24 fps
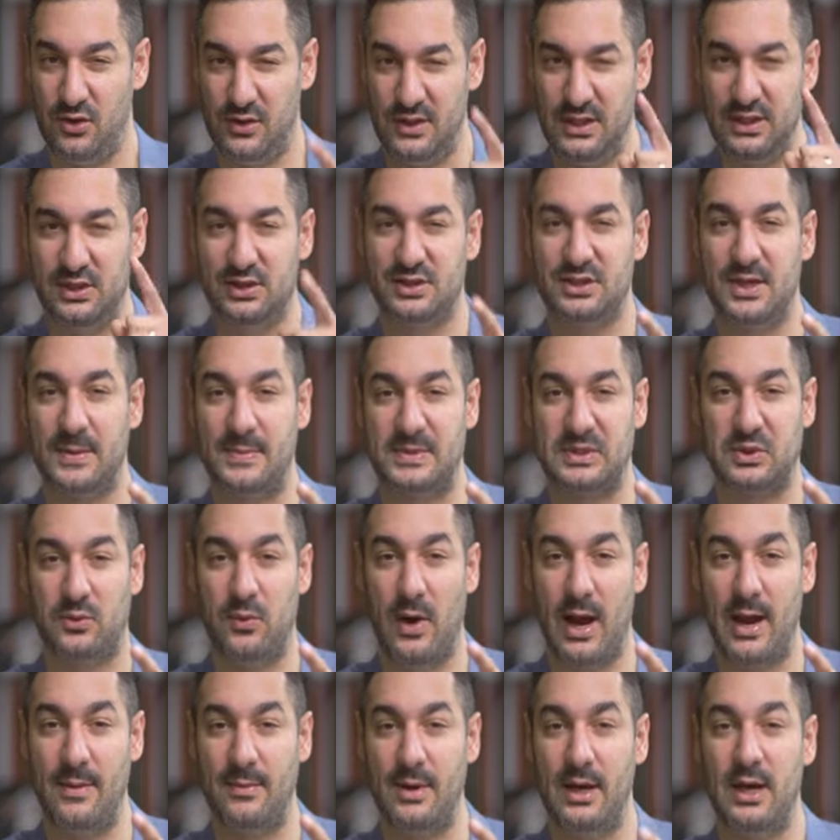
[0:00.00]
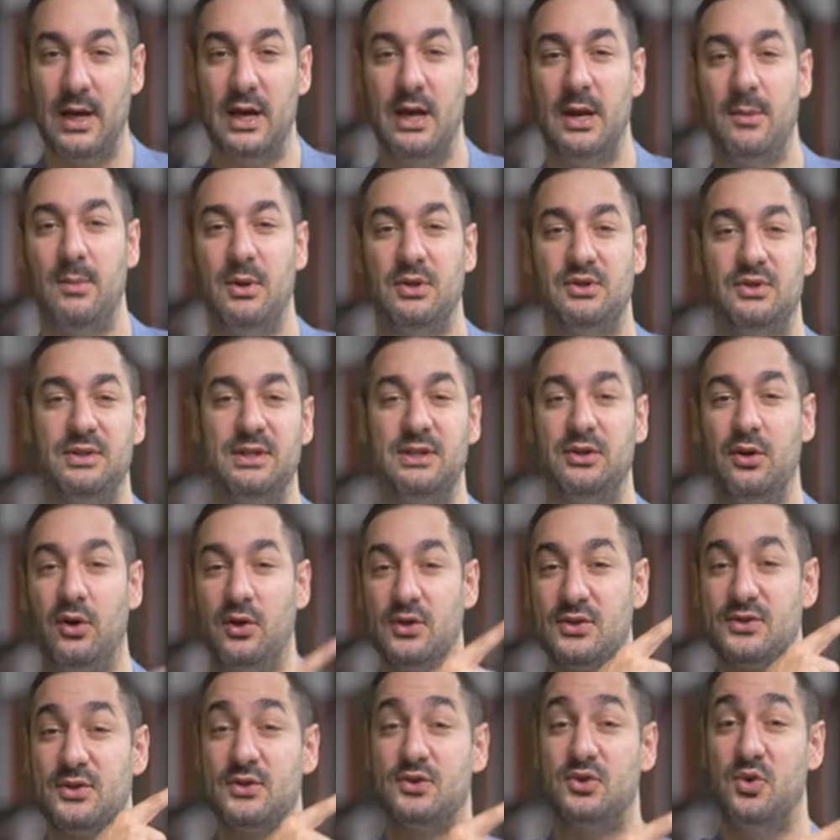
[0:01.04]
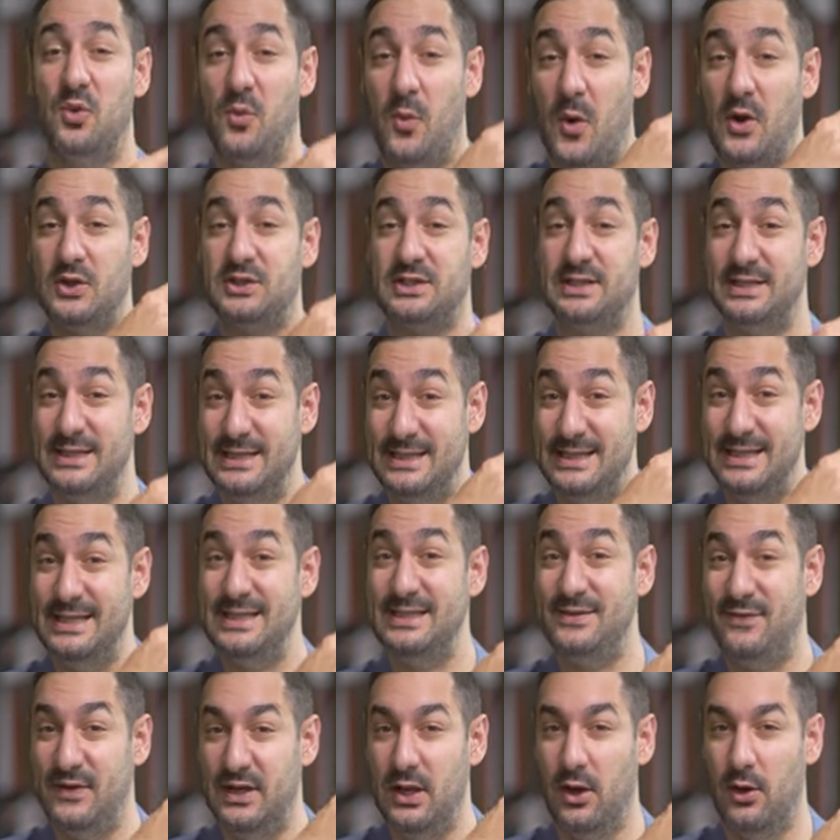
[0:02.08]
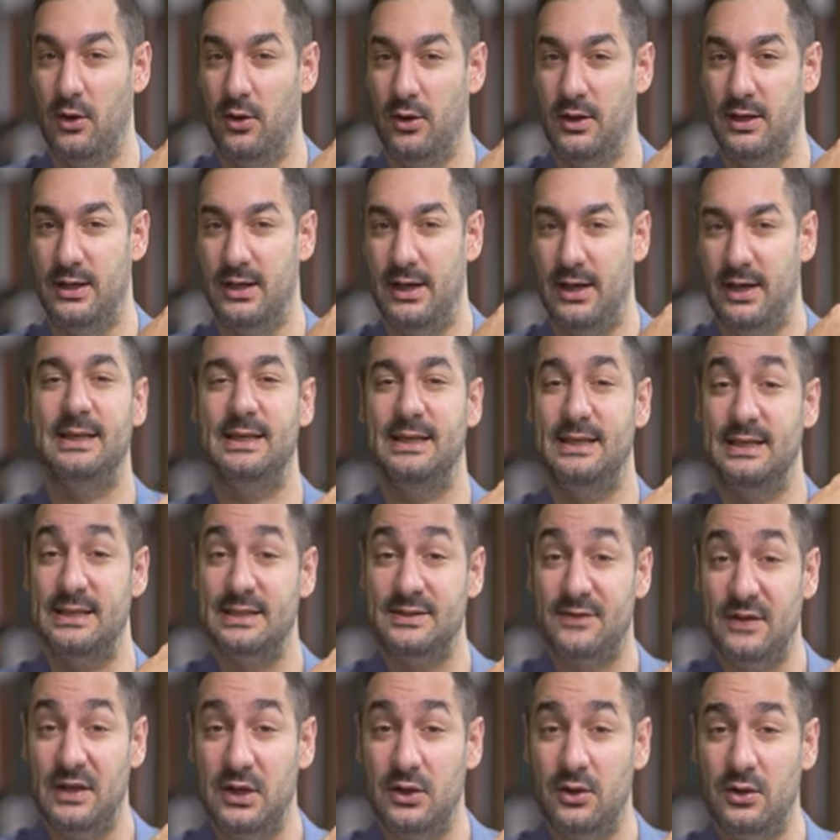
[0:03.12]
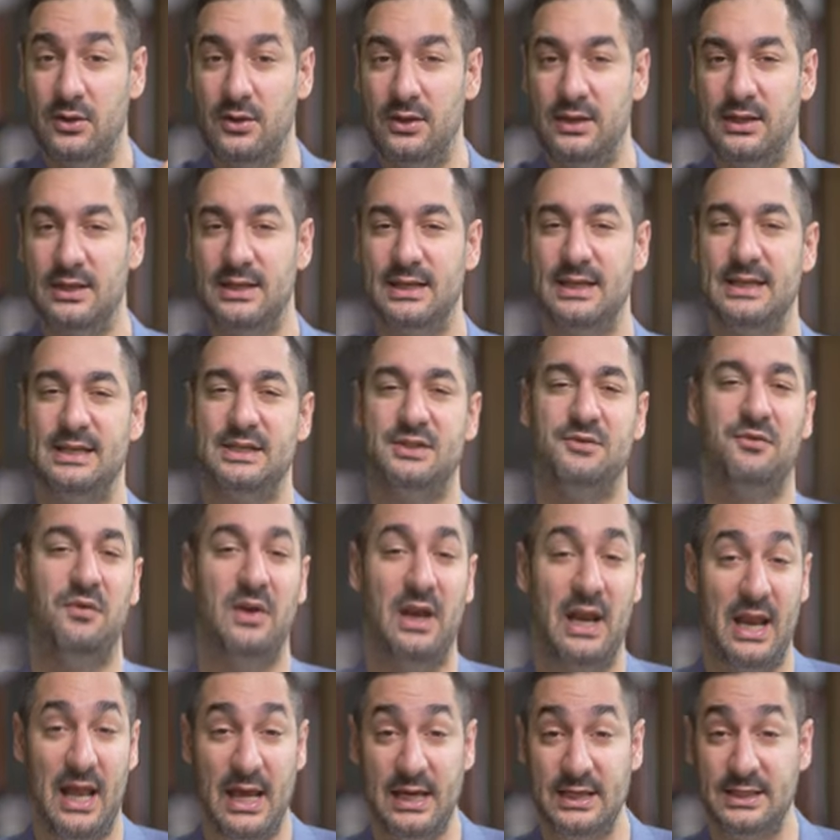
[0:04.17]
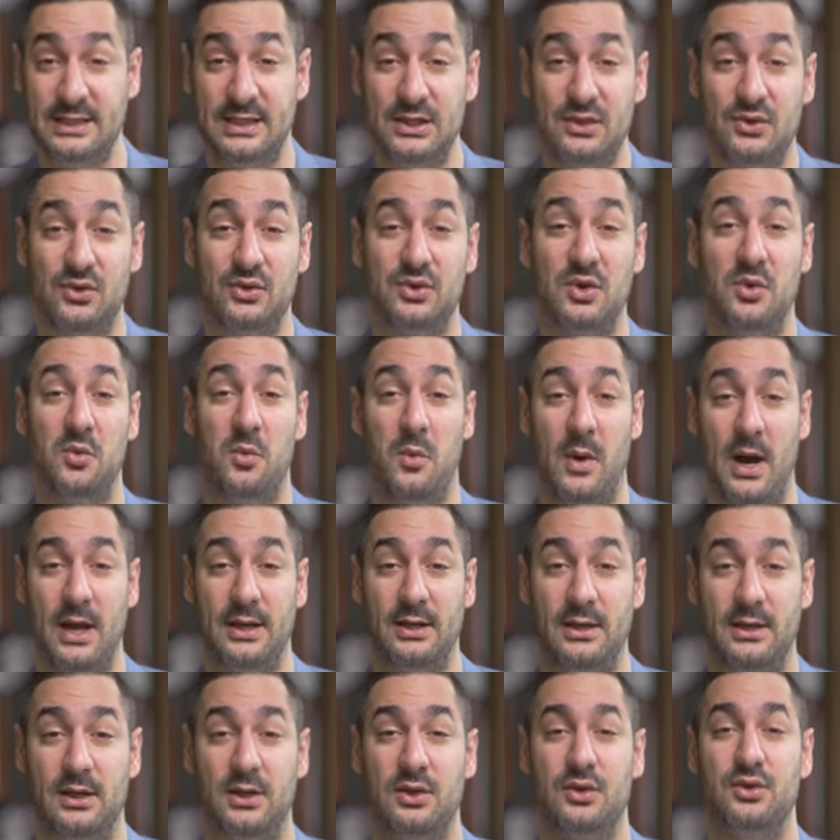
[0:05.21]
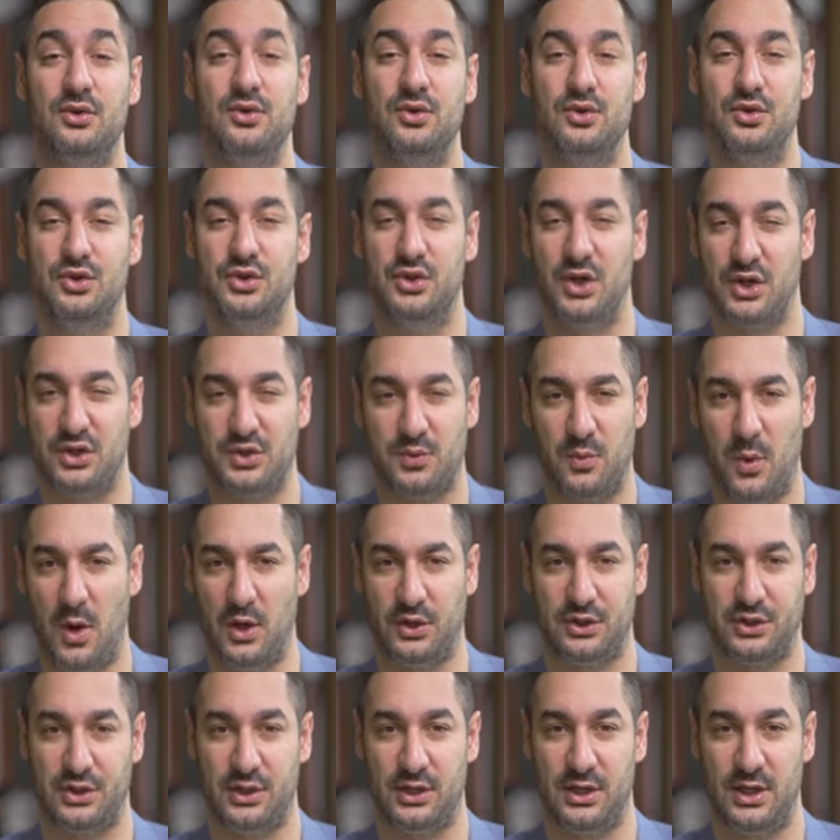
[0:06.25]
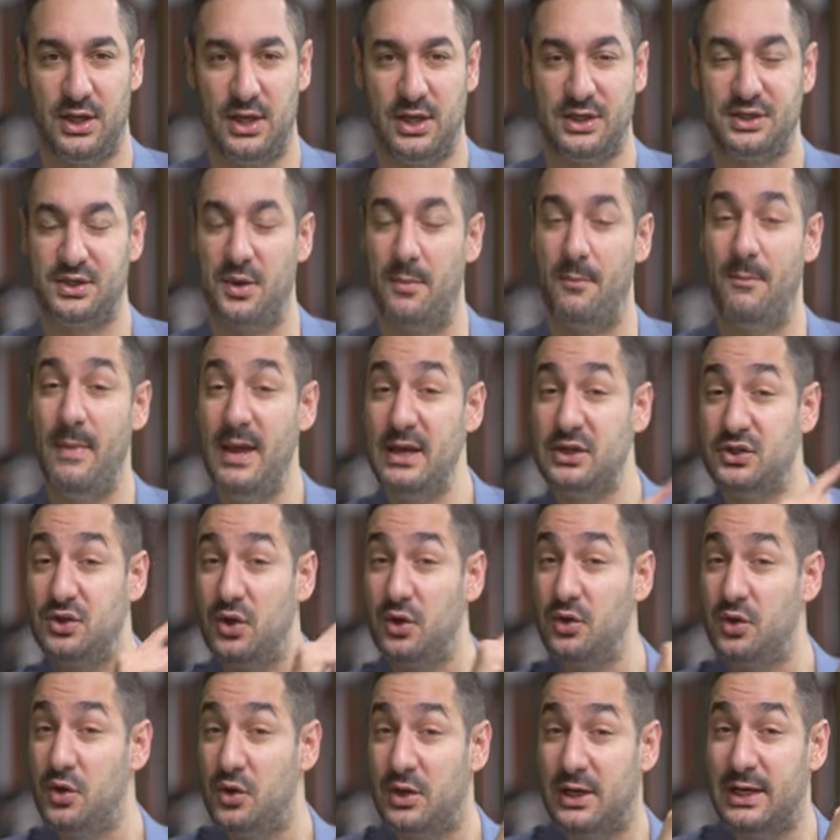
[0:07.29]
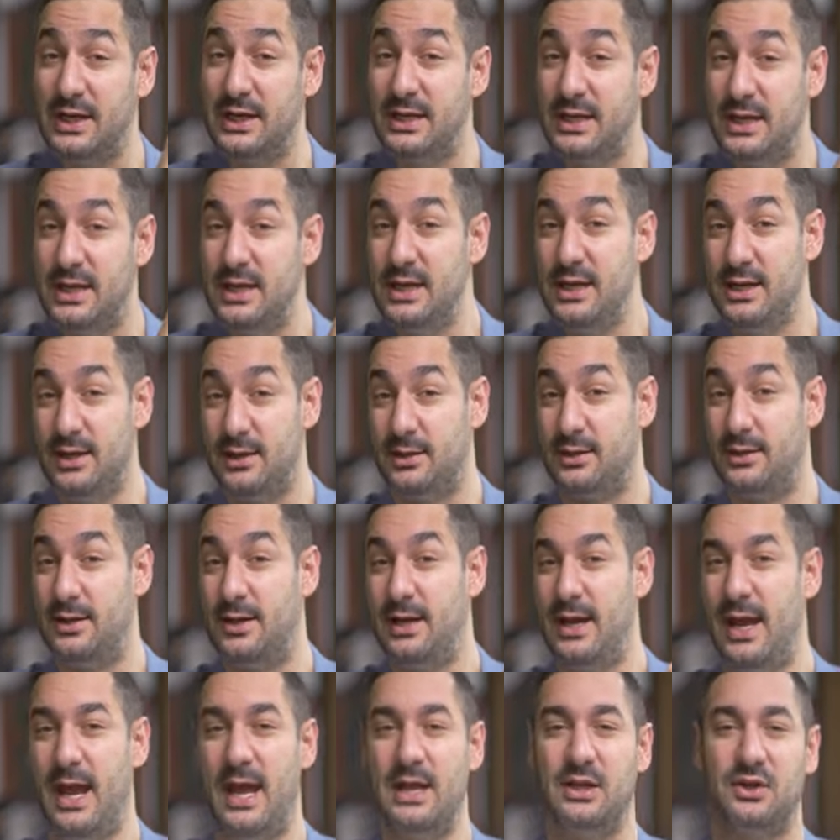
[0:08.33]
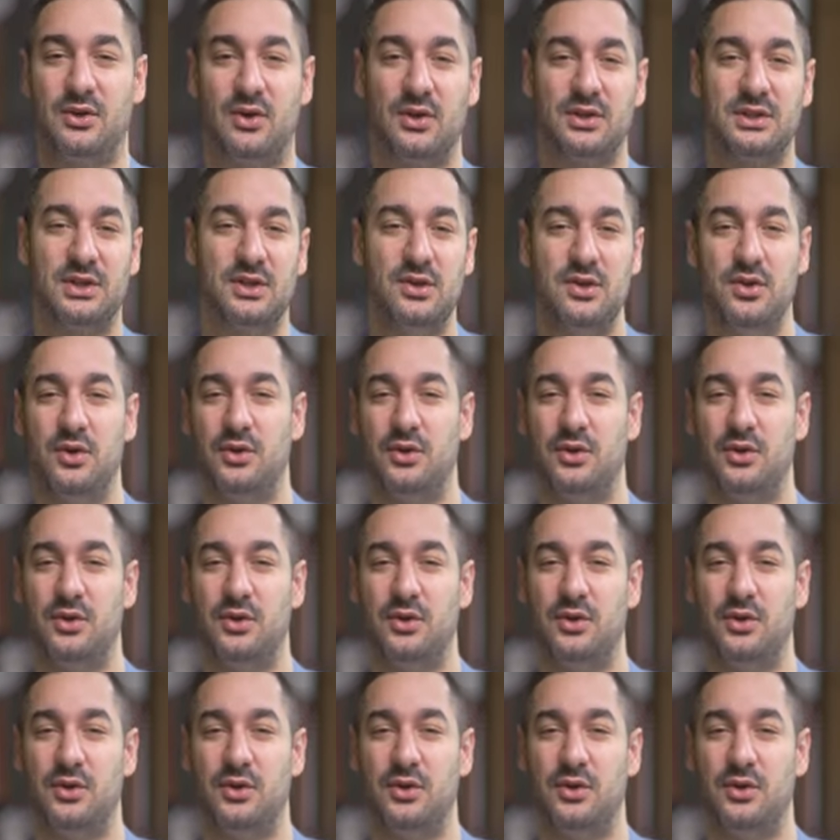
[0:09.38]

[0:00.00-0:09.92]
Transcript: You need to subscribe, but you need also to watch this video. This video is related to the one you just watched. So make sure you click here and continue